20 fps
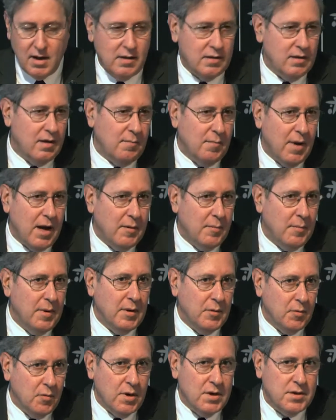the environment
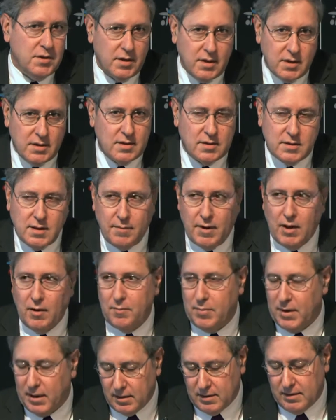in which he is
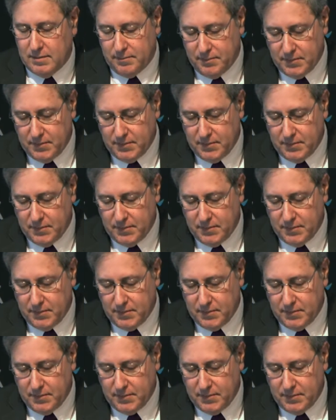developing.